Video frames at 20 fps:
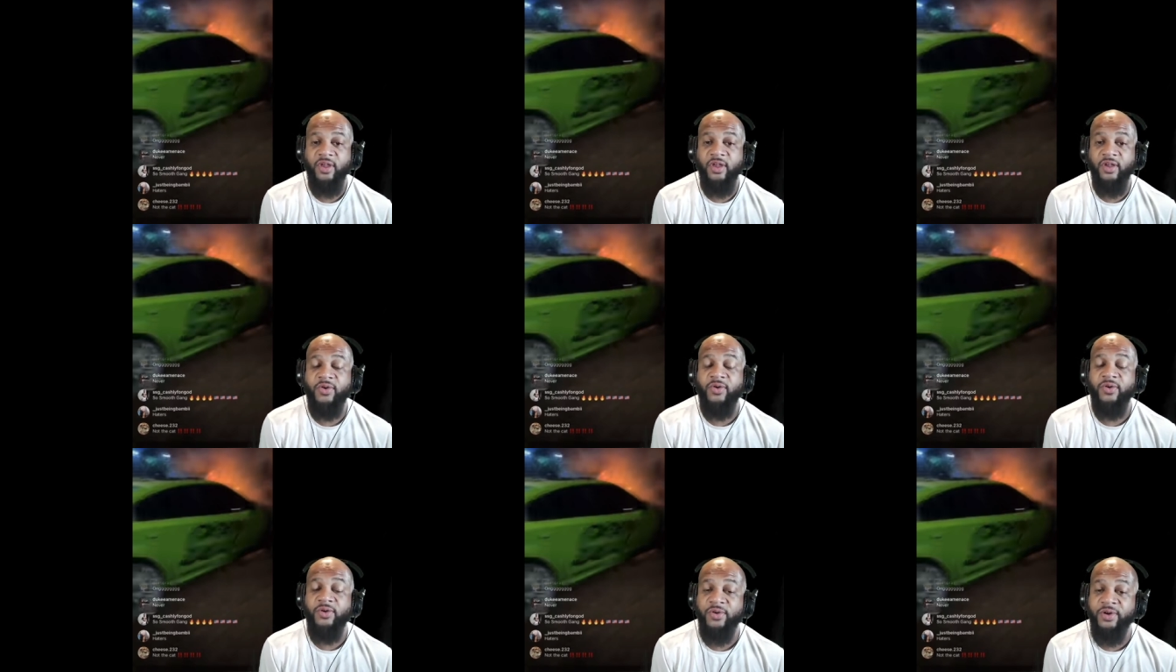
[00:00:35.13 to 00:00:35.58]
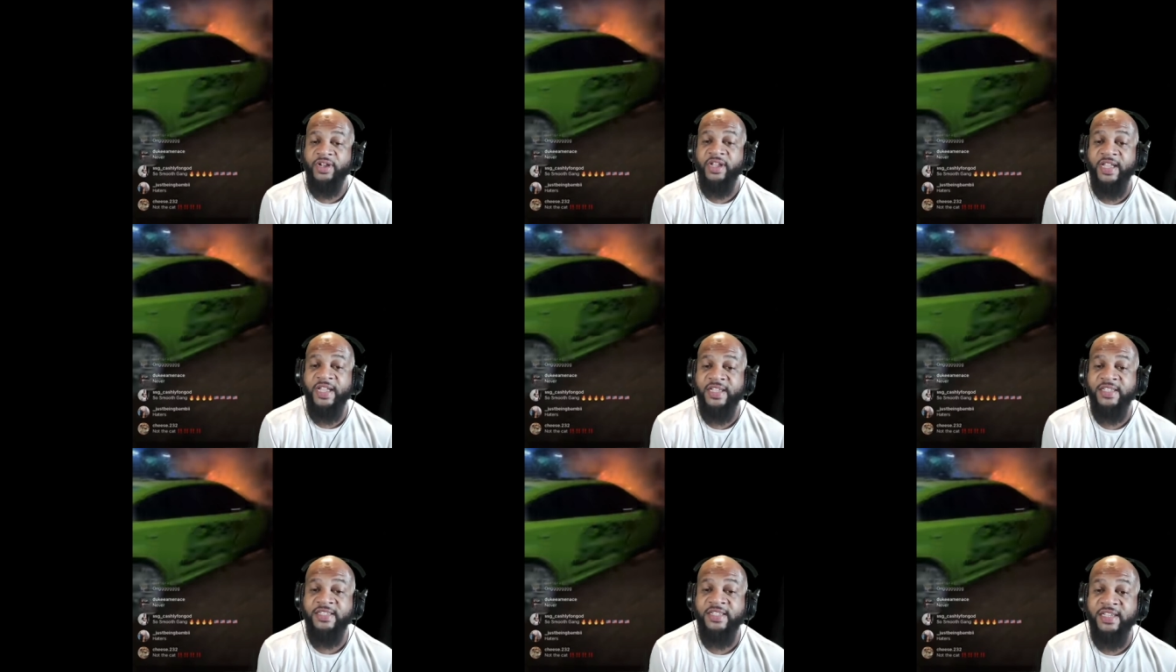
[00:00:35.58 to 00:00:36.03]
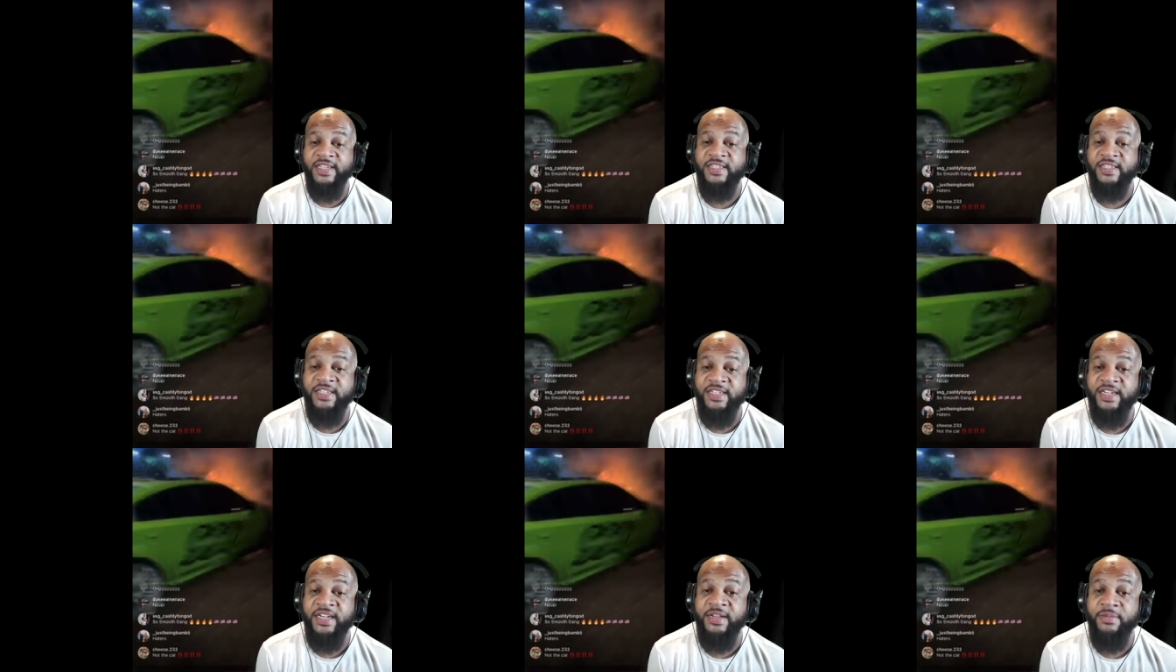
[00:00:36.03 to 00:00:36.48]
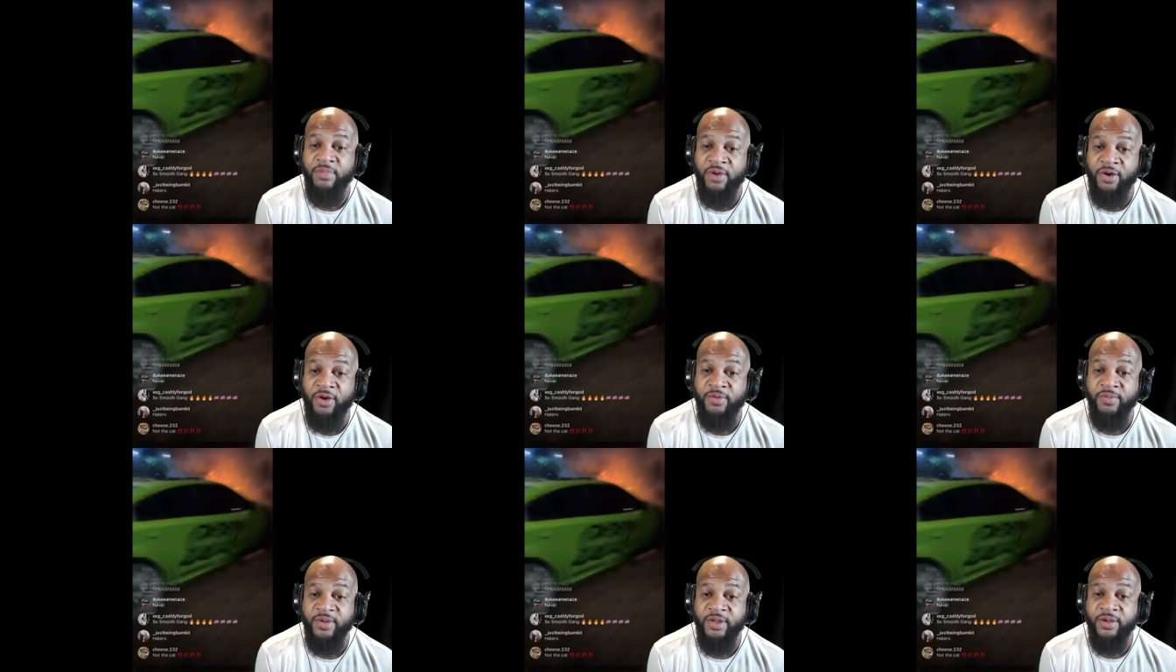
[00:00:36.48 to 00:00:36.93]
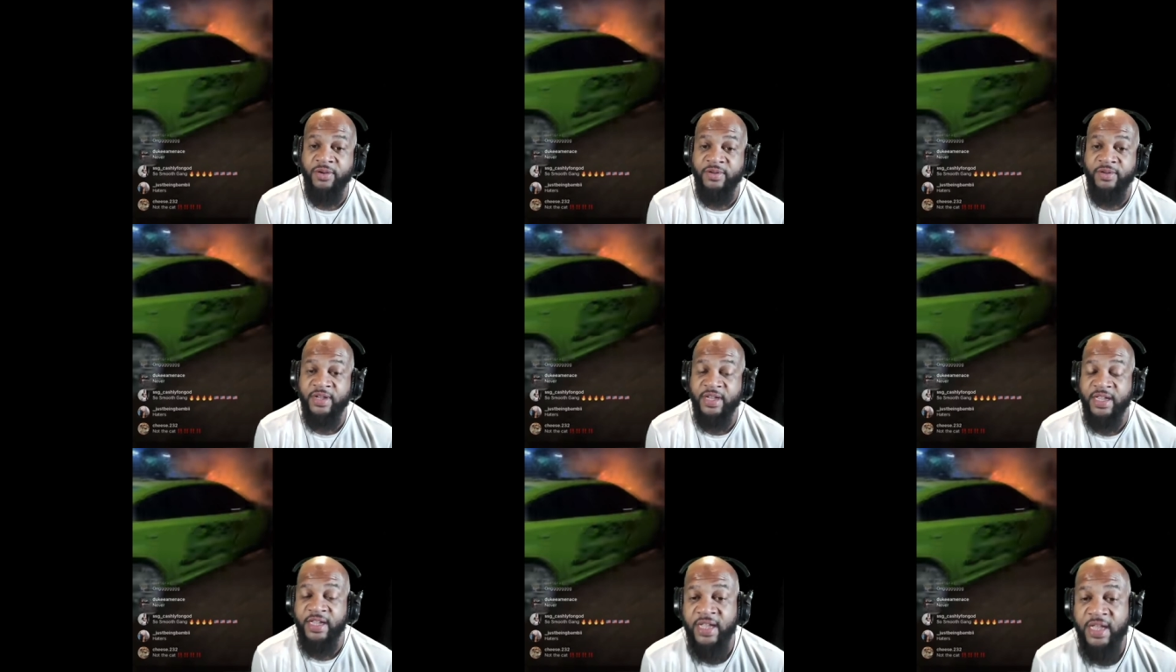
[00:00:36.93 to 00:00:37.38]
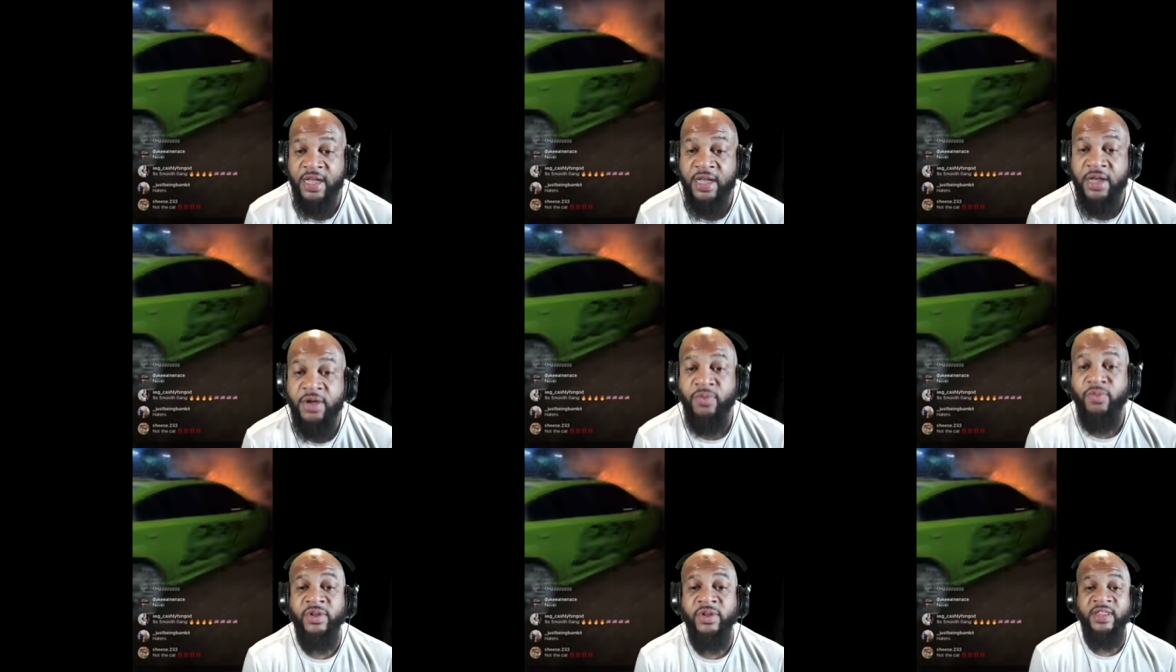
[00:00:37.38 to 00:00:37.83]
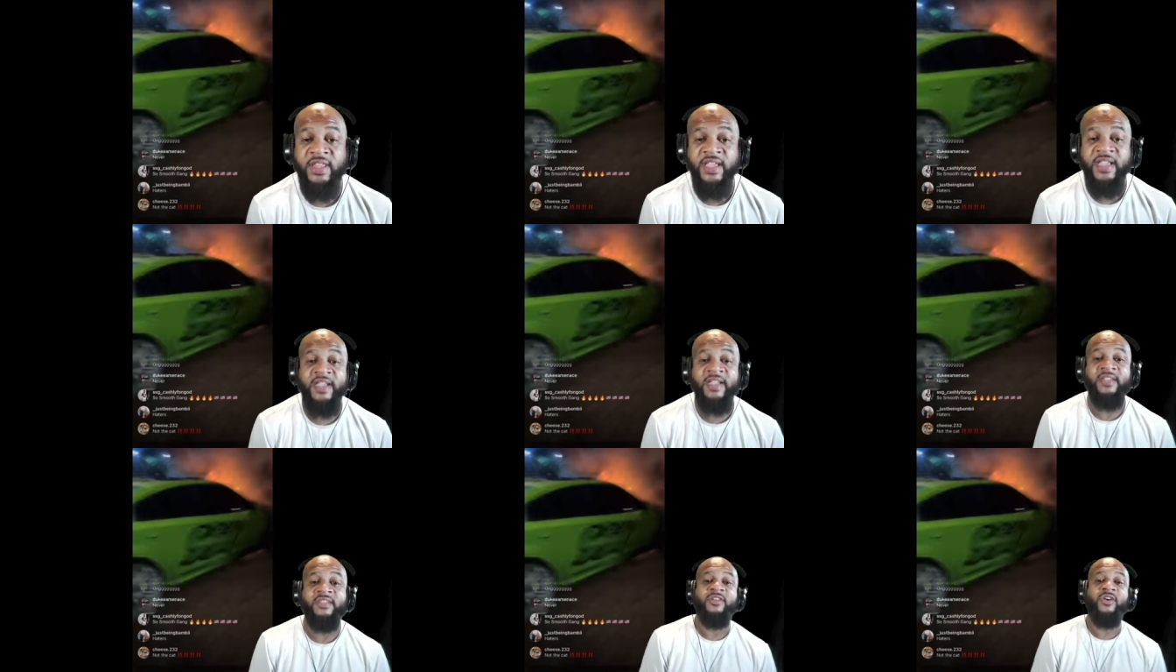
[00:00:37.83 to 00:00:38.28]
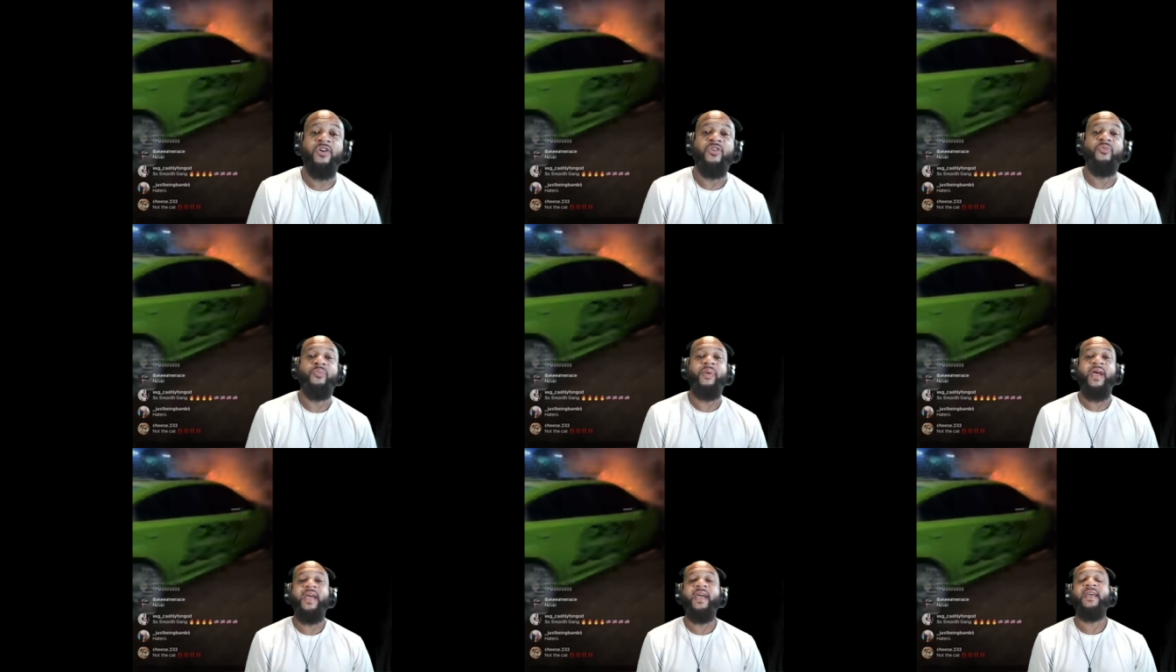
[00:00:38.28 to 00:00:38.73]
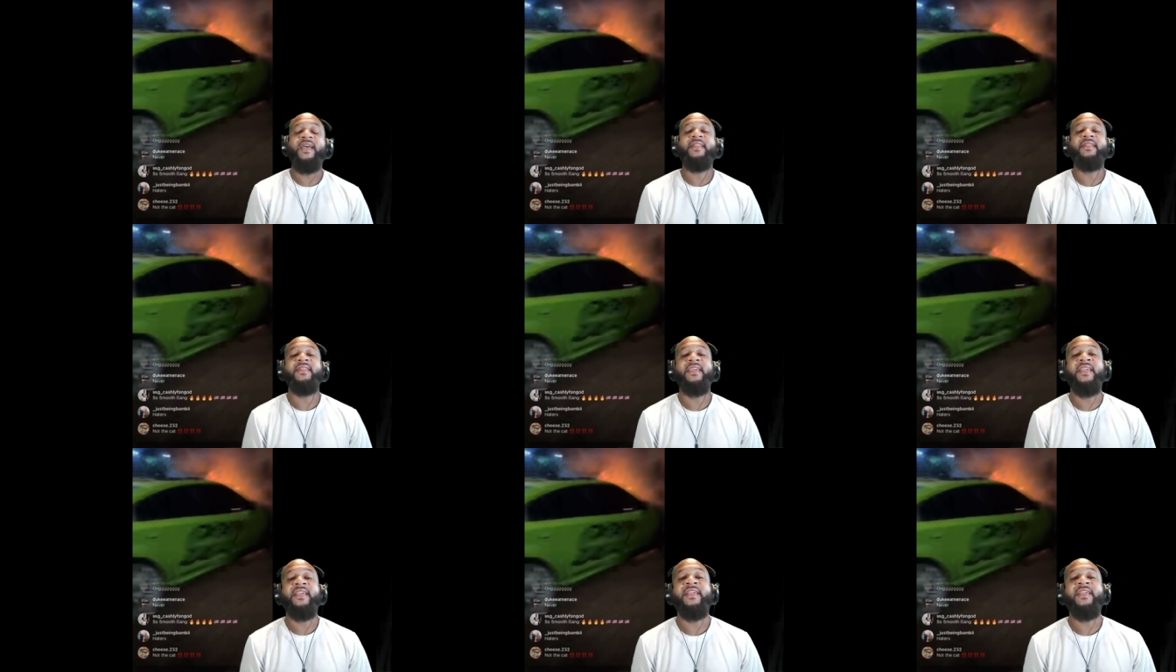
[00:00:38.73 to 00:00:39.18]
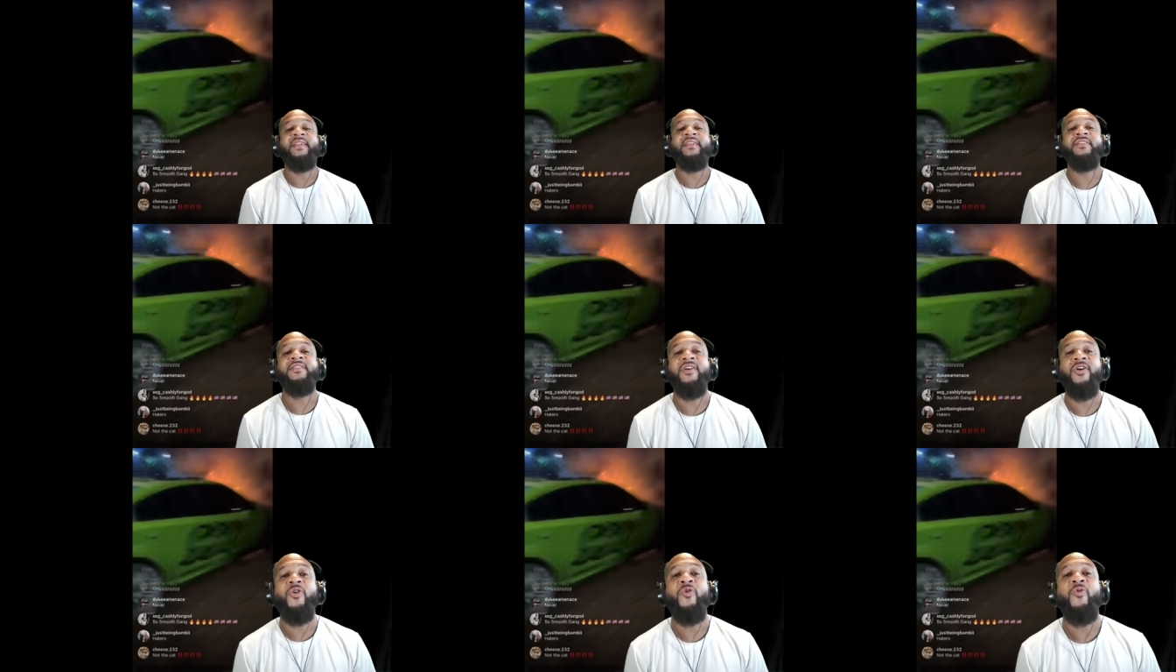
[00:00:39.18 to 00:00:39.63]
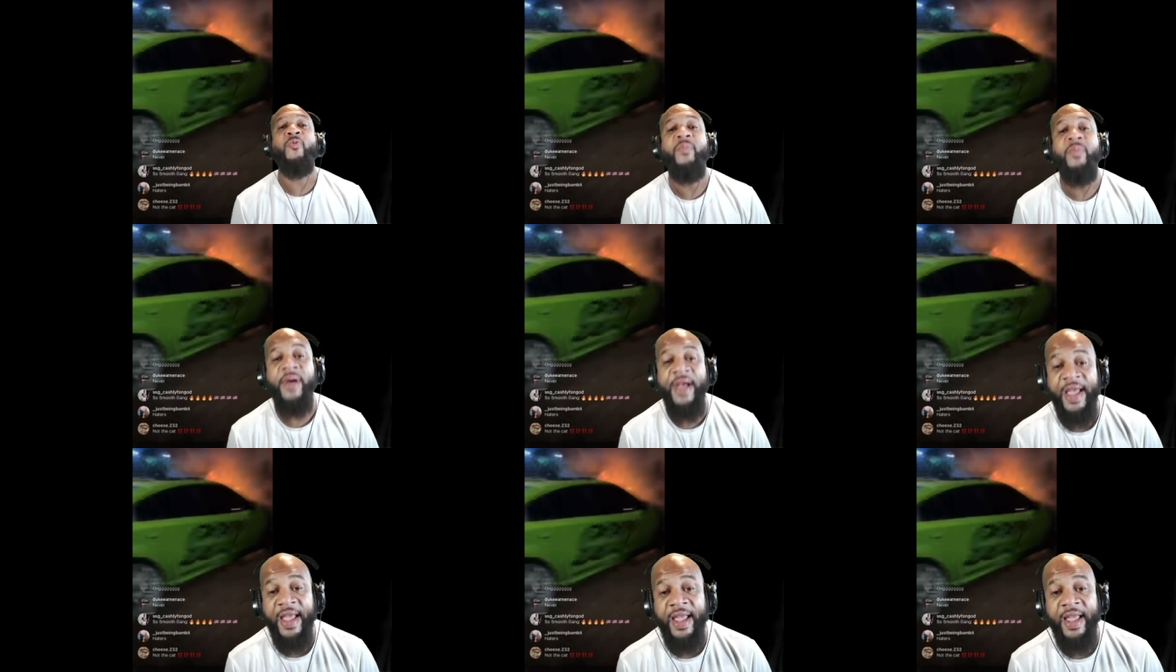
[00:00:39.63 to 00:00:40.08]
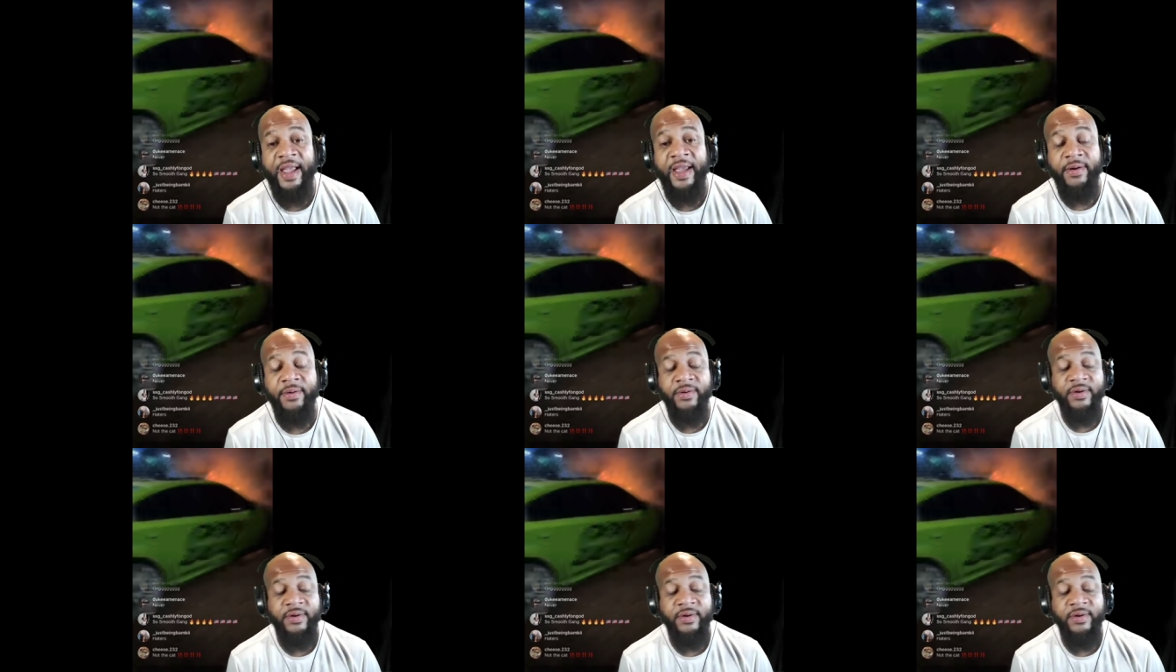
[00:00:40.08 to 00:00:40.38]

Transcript: Corey SSG moment. Okay, when things go bad, things go bad.